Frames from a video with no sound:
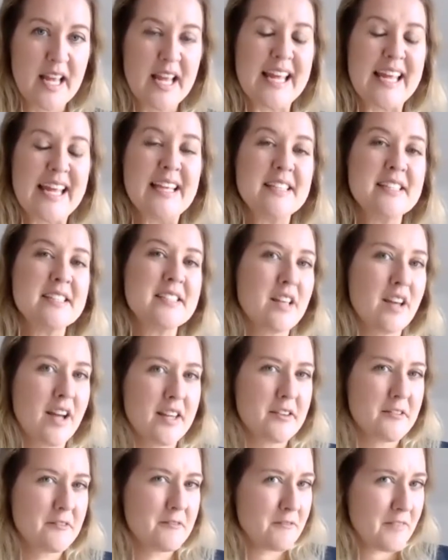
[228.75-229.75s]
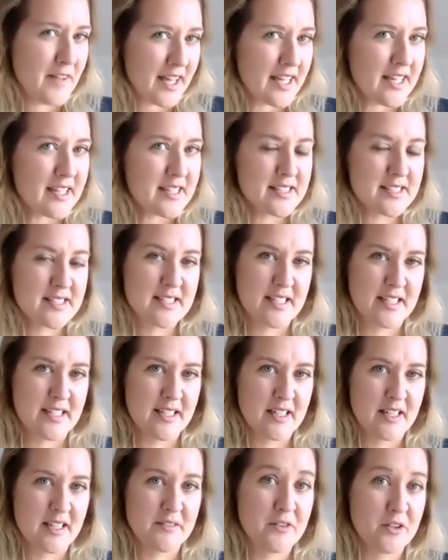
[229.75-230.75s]
inside the
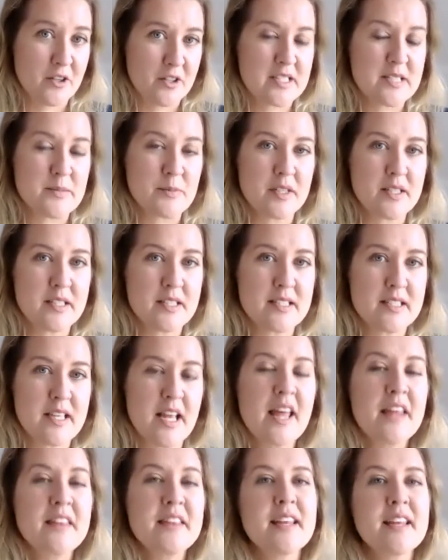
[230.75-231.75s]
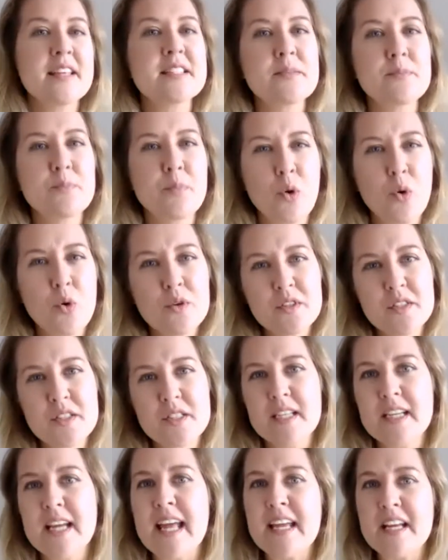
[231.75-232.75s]
vacancy advertisements, then it's important
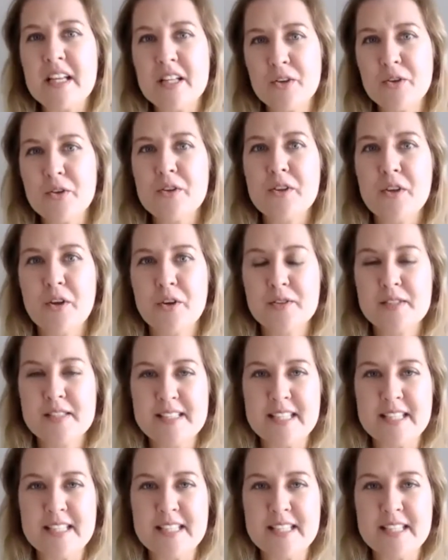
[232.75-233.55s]
to include those